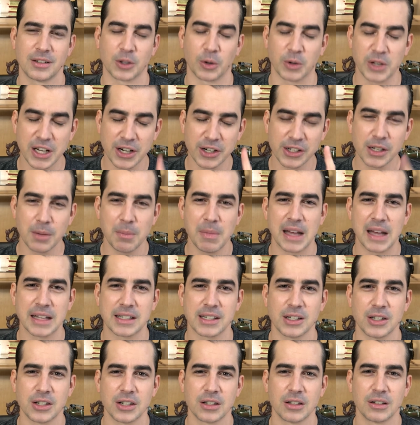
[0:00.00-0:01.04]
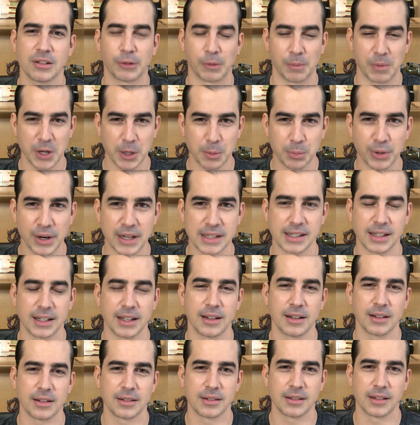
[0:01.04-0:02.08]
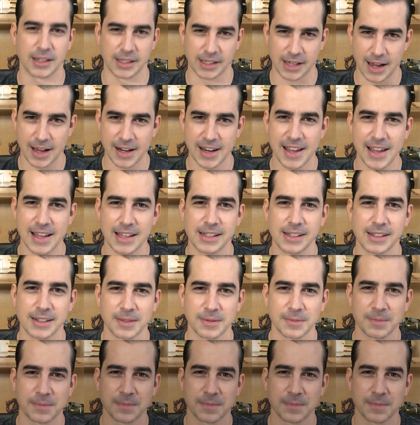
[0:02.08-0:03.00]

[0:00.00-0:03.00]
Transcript: So here's a message from their president, Scott Hayes.